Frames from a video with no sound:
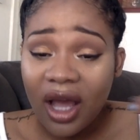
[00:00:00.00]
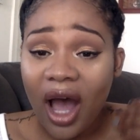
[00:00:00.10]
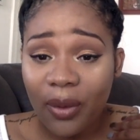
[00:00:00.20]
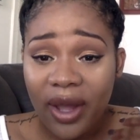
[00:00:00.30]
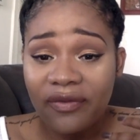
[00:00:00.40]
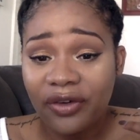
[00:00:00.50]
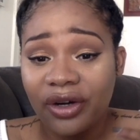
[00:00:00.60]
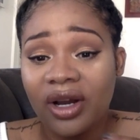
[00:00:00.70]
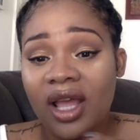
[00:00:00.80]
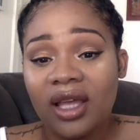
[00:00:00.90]
However,
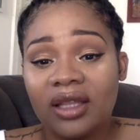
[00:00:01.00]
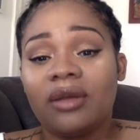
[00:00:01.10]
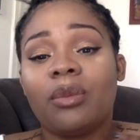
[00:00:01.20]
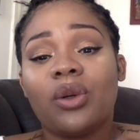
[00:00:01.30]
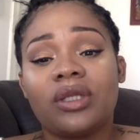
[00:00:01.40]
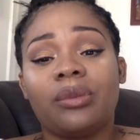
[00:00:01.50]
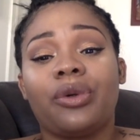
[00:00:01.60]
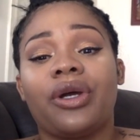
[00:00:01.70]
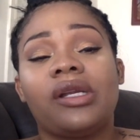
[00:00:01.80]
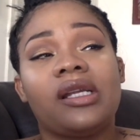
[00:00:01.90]
the most
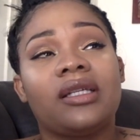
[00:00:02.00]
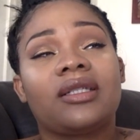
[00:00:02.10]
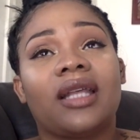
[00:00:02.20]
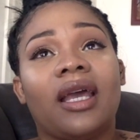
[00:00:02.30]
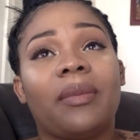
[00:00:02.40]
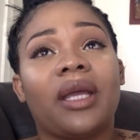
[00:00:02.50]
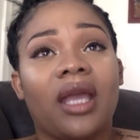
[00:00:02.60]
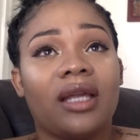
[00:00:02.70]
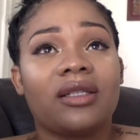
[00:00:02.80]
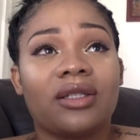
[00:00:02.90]
important is that my
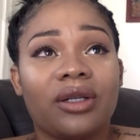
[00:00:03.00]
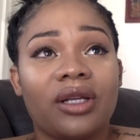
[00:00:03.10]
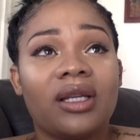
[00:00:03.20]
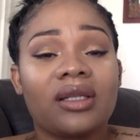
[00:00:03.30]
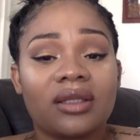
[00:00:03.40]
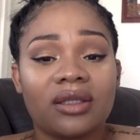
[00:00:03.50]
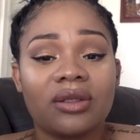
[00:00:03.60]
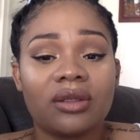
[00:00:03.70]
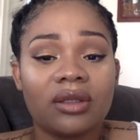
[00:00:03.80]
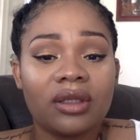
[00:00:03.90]
cancer is
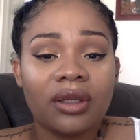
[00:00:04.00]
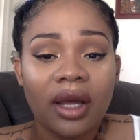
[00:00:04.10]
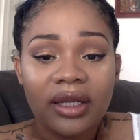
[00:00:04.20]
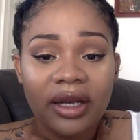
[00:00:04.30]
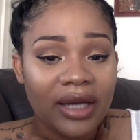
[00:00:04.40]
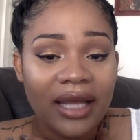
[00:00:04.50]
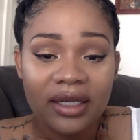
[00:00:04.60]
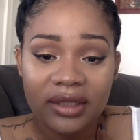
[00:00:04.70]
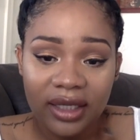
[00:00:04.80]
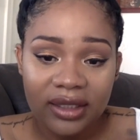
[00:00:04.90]
not, they're not
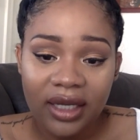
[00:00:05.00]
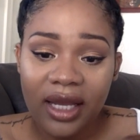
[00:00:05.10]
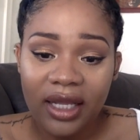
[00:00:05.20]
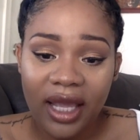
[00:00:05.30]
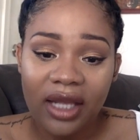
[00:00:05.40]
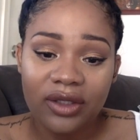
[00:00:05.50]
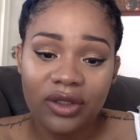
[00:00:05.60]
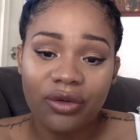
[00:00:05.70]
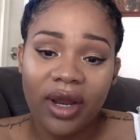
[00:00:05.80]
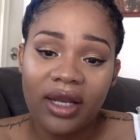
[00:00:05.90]
detecting any
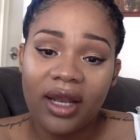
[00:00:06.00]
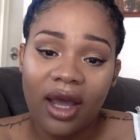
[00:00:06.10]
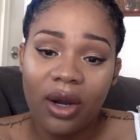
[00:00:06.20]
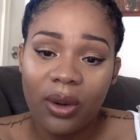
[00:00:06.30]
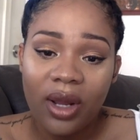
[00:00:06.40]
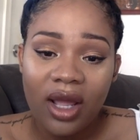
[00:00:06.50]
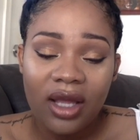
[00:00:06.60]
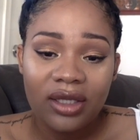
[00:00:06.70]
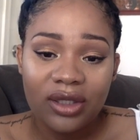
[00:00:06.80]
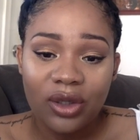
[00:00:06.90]
cancer right now.
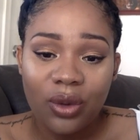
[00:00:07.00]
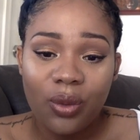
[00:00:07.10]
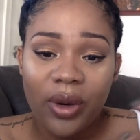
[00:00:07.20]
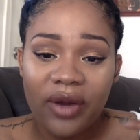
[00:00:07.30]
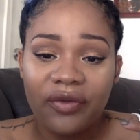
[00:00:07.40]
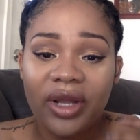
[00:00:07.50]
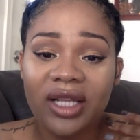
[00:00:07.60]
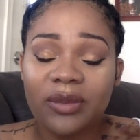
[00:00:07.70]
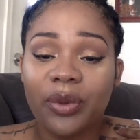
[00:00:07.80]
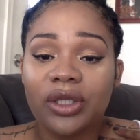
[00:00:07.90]
So wherever I
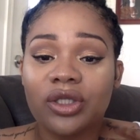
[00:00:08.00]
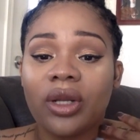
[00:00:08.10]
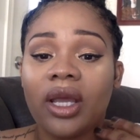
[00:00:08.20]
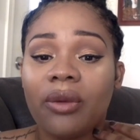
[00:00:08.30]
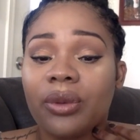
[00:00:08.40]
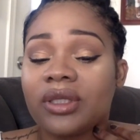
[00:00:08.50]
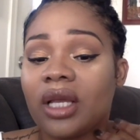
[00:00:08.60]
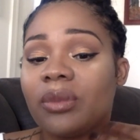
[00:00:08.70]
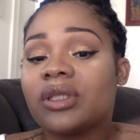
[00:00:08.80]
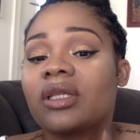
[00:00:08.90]
had to pray today, it was
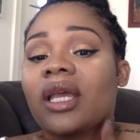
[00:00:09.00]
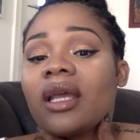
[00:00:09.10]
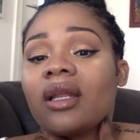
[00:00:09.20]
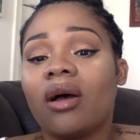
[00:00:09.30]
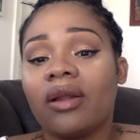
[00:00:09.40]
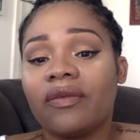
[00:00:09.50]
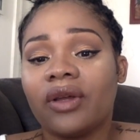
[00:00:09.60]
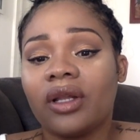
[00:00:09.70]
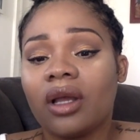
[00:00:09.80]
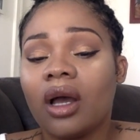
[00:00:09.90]
able to get all of it.